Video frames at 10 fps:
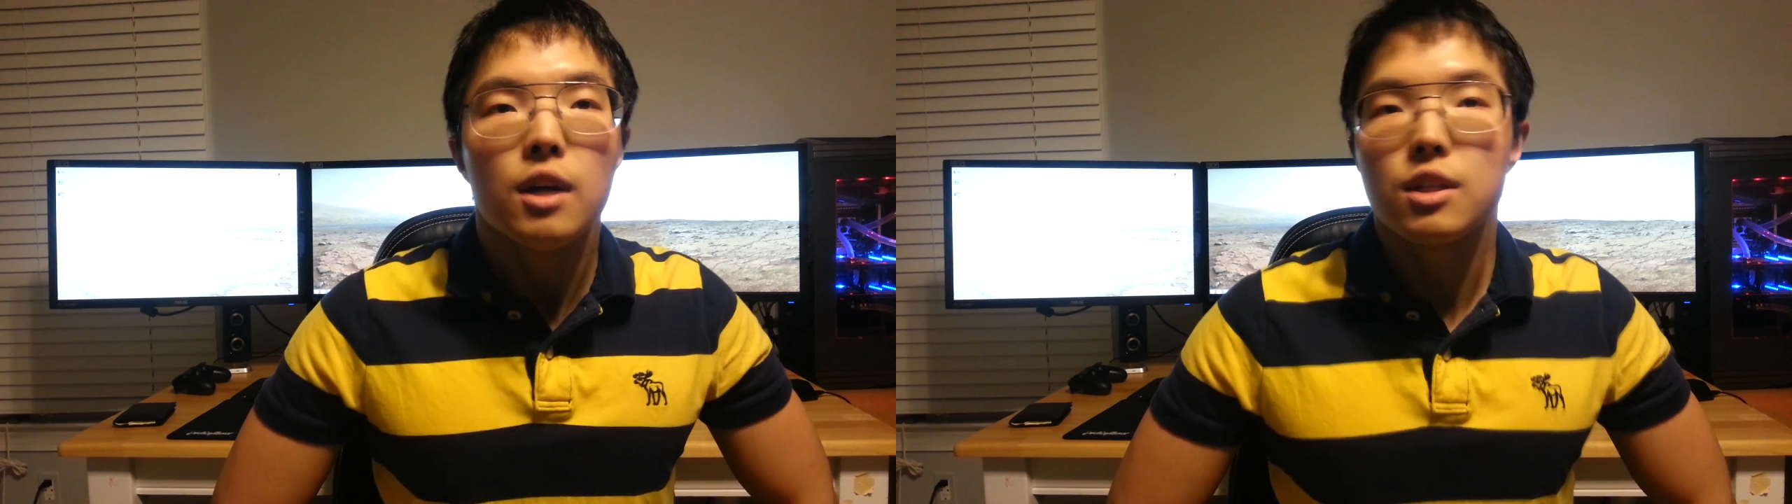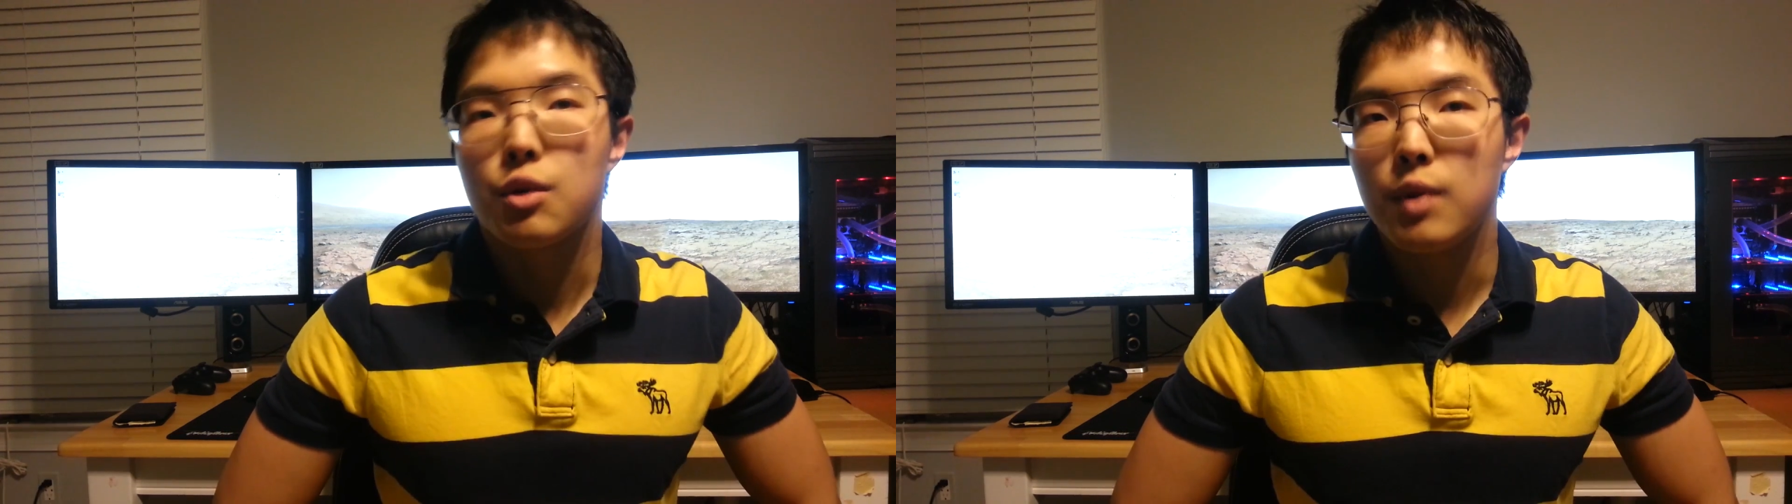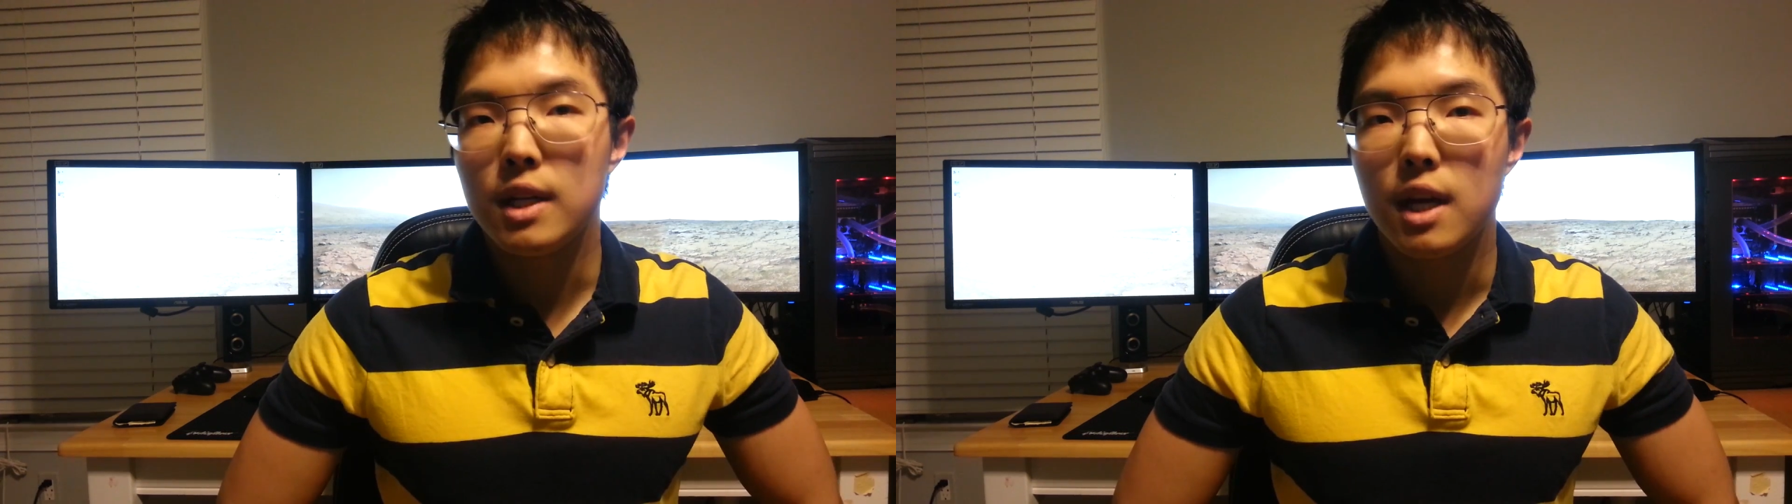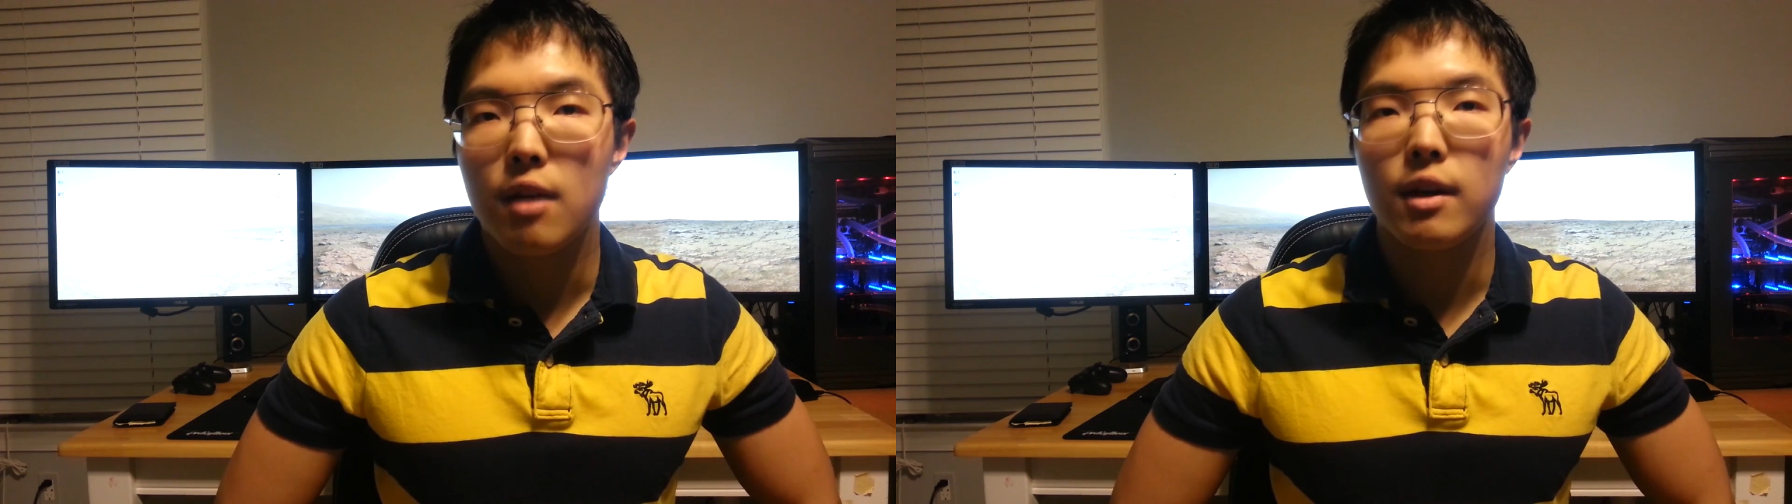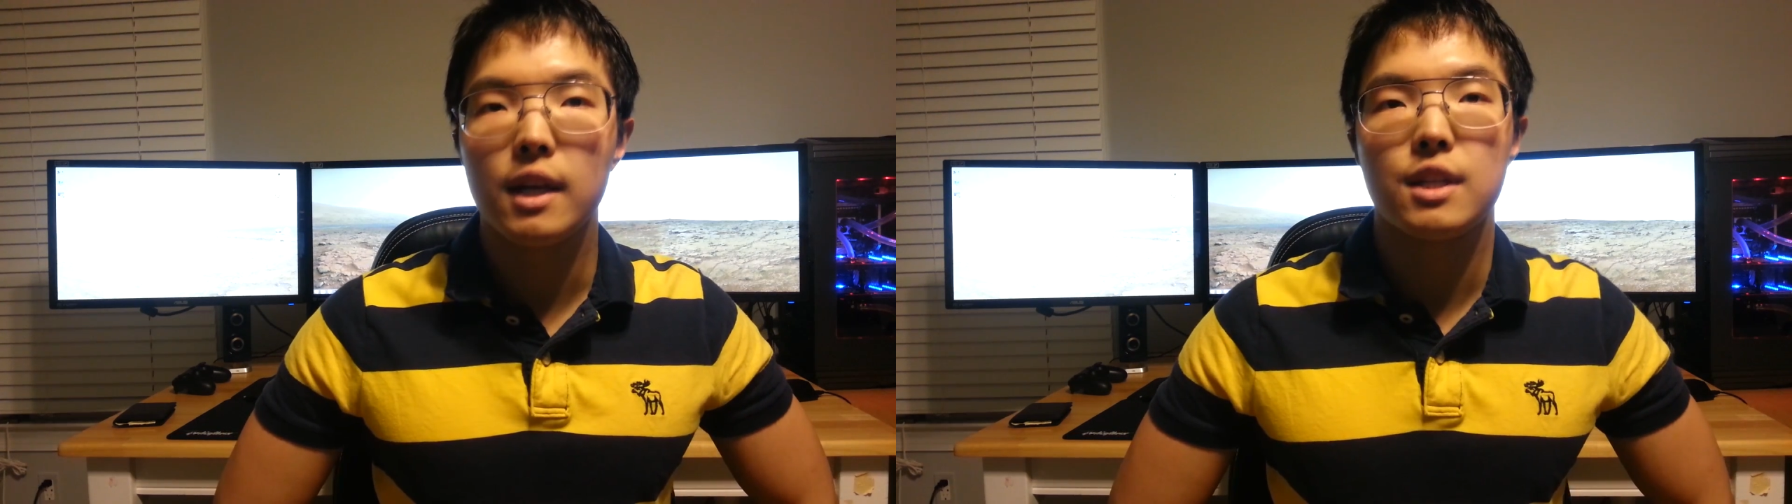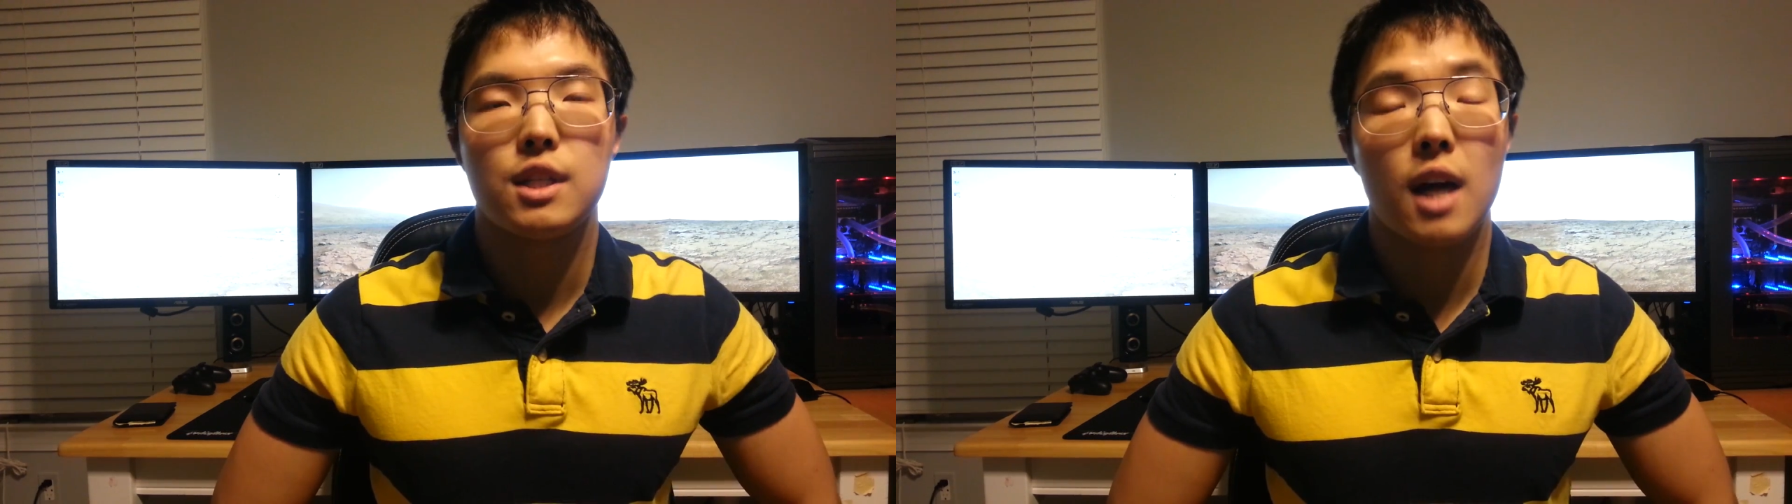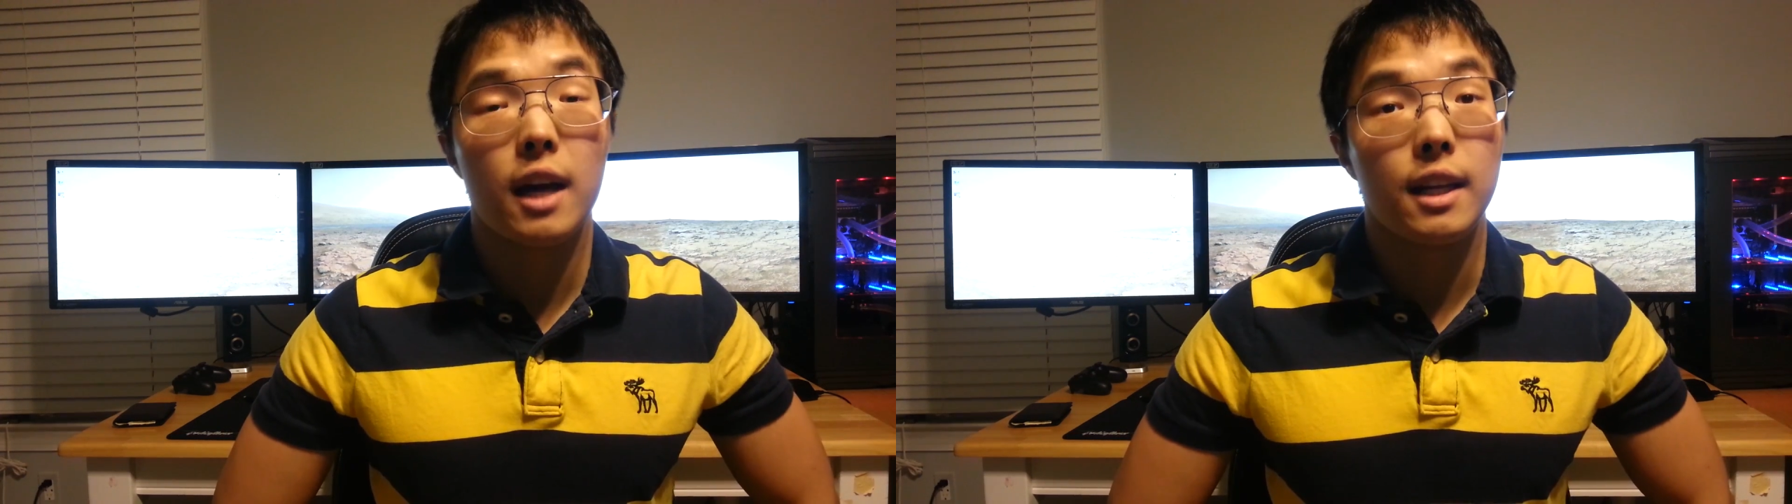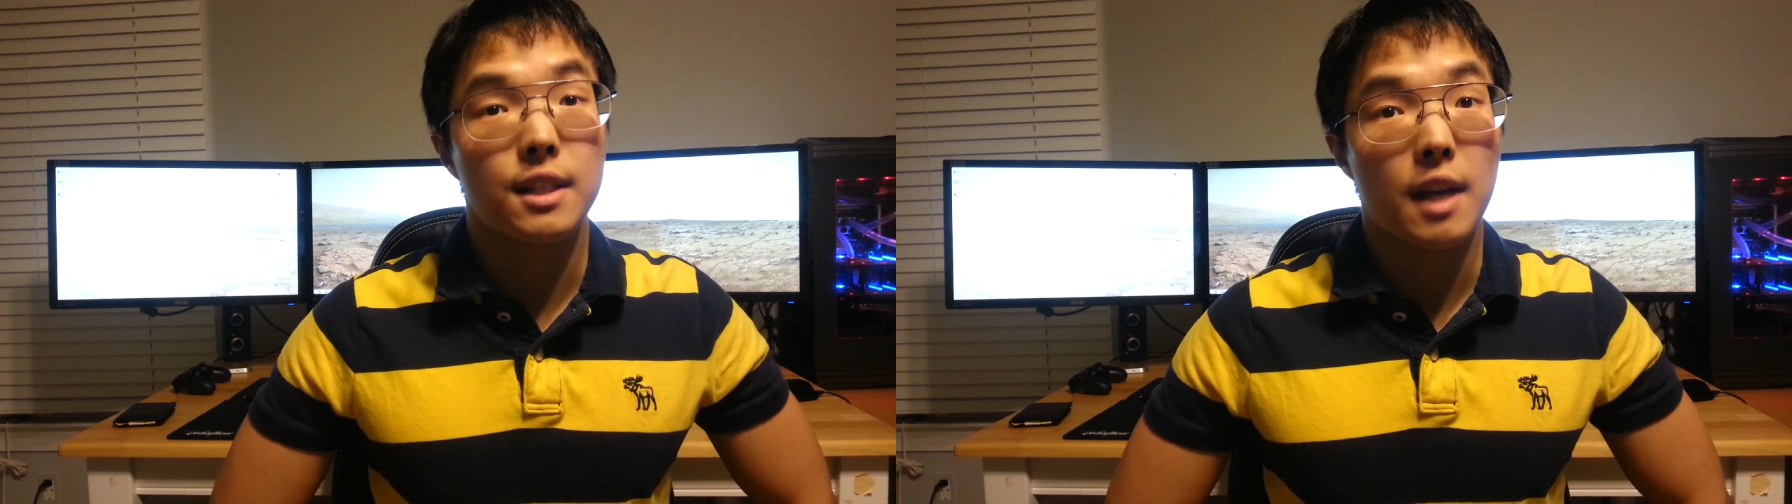Screen tearing is
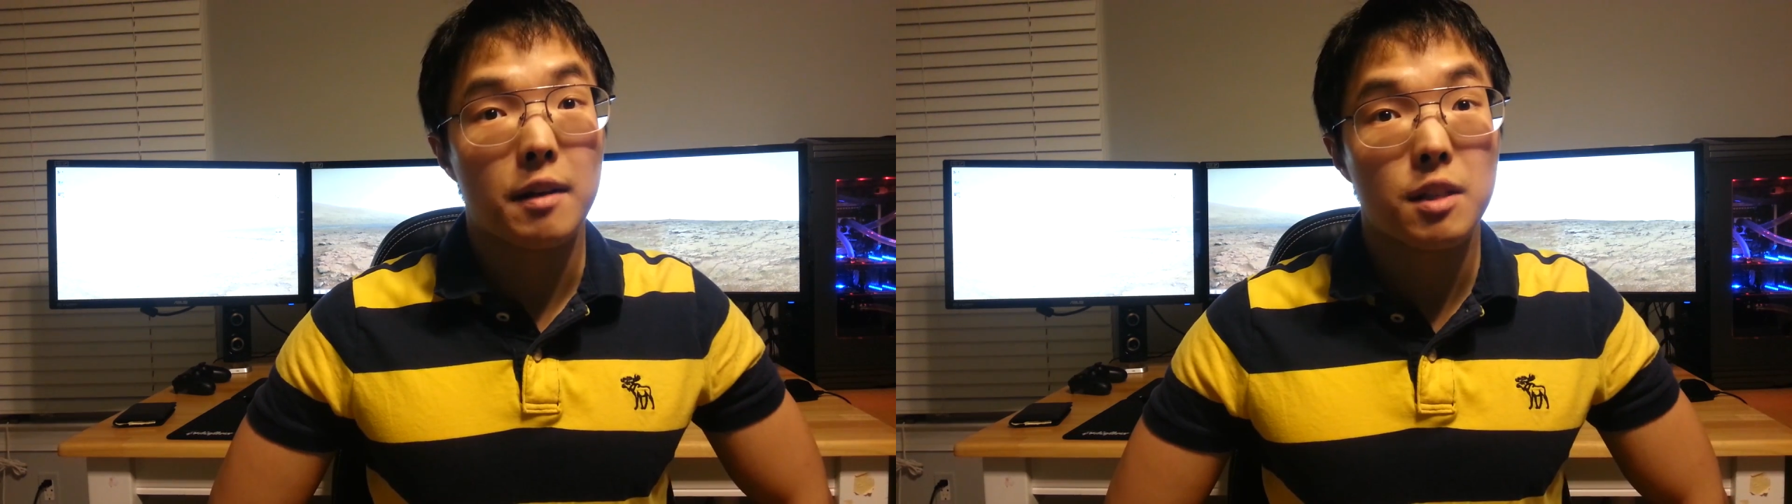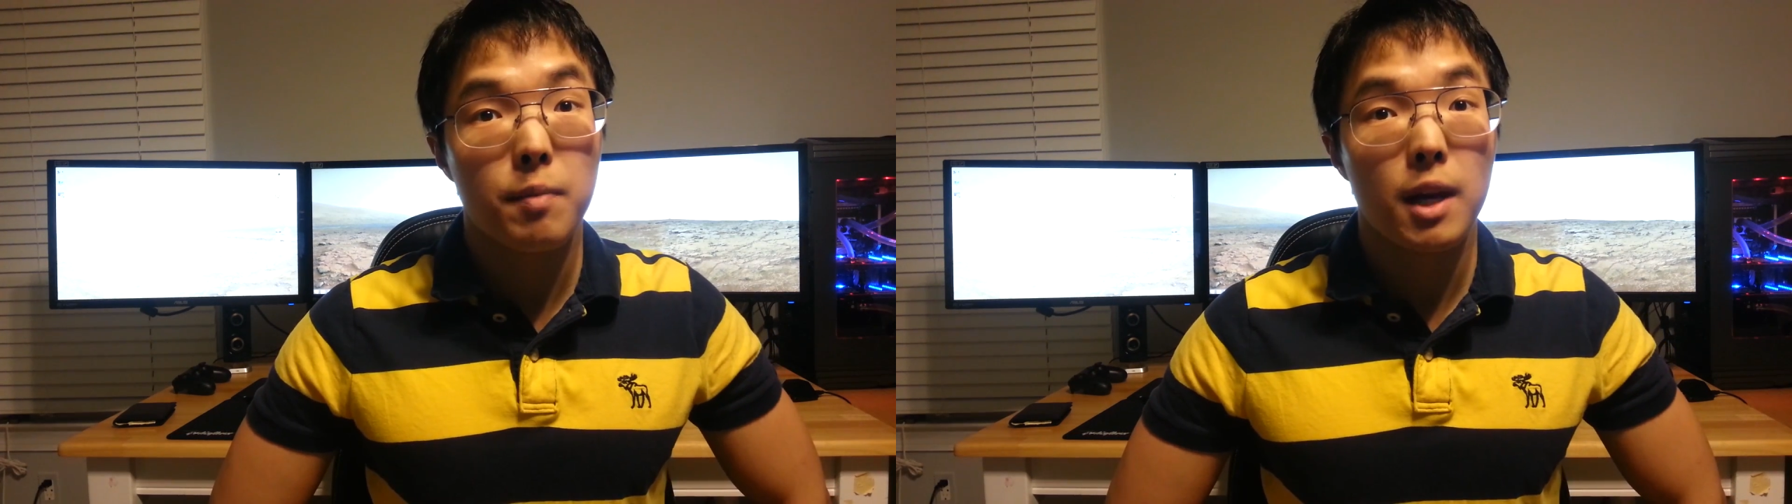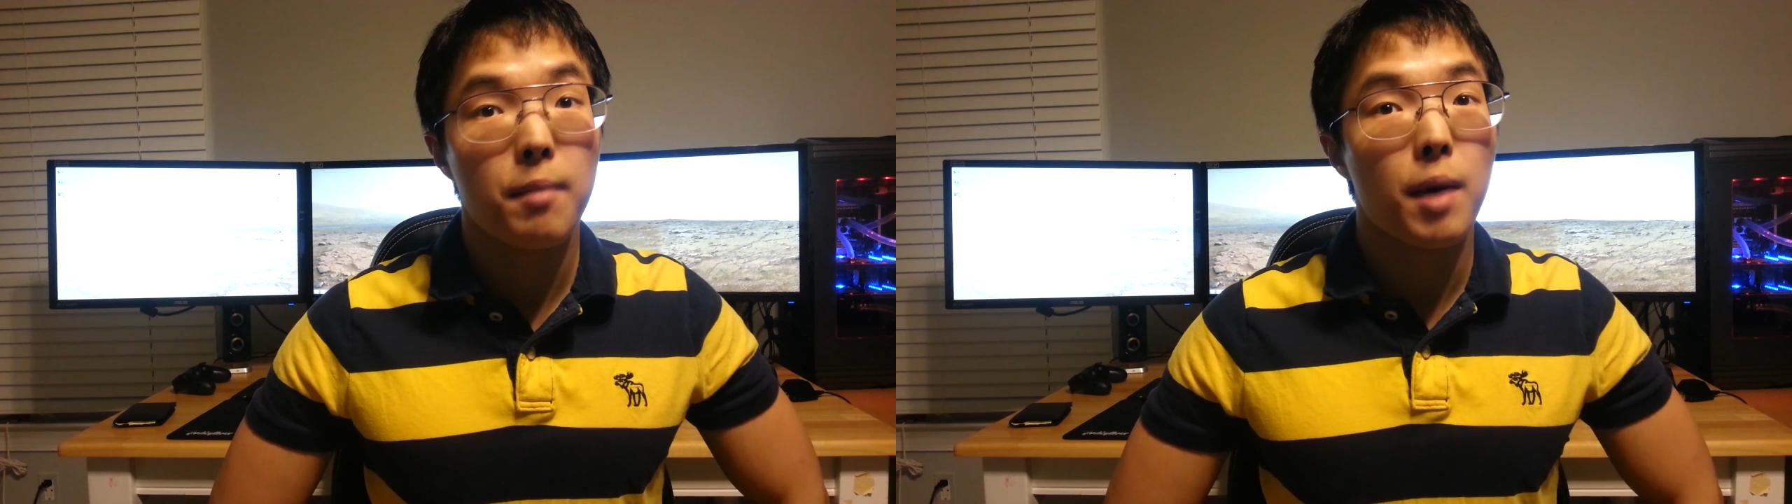not exacerbated